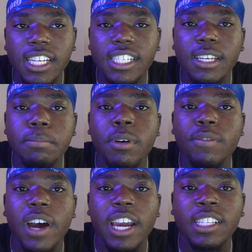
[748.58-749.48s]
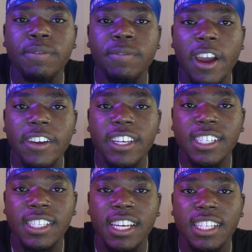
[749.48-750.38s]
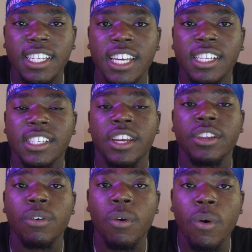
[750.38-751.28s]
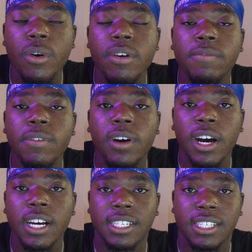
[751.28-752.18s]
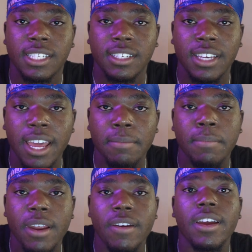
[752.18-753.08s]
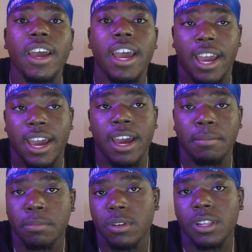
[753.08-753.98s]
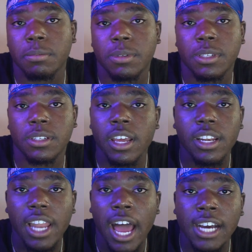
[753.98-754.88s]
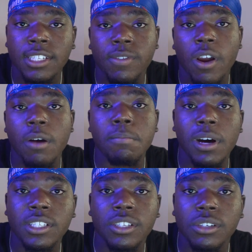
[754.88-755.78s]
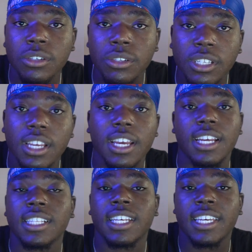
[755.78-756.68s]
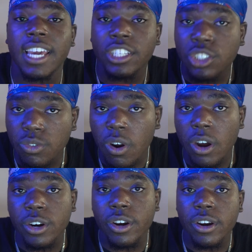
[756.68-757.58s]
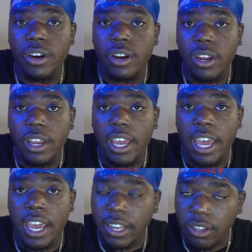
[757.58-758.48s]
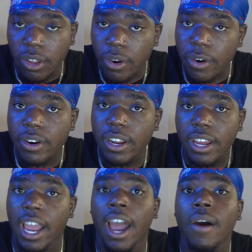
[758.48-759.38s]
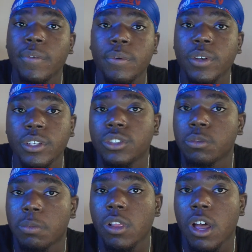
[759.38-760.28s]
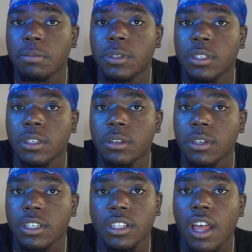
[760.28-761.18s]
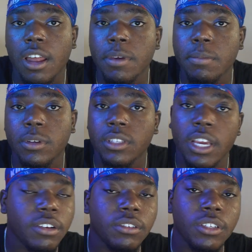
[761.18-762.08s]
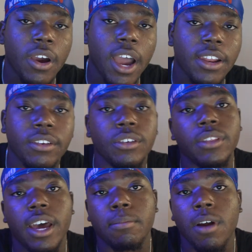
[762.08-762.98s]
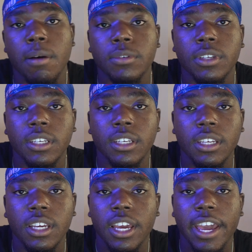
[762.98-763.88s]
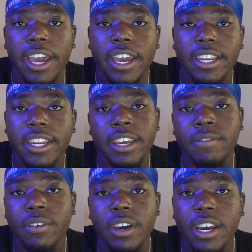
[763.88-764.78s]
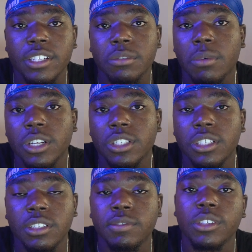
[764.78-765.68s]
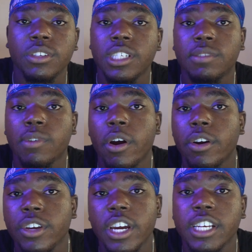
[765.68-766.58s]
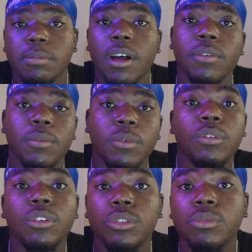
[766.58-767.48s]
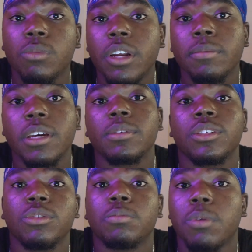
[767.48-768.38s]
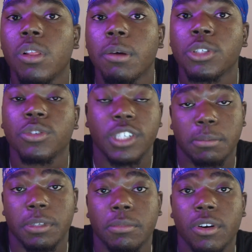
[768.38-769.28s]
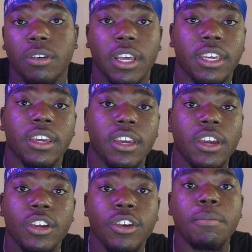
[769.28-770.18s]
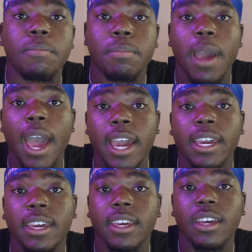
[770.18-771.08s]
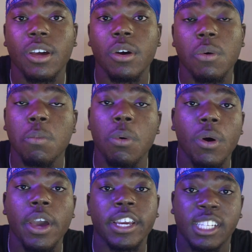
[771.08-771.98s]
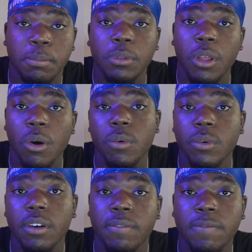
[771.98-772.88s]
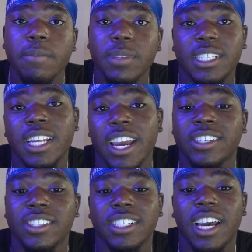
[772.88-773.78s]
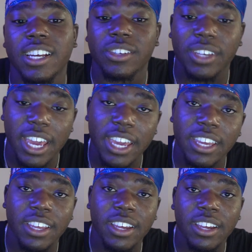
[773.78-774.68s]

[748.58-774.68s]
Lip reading: system provides various techniques in order for us to get better at pull-ups. It allows for our muscles to get stronger and learn how to really do pull-ups, because a lot of people, they don't know how to do that properly. And if you guys are watching this video this far, you guys probably really do want to be able to do pull-ups. Trust me, bro. Like, your back will explode from this exercise, okay?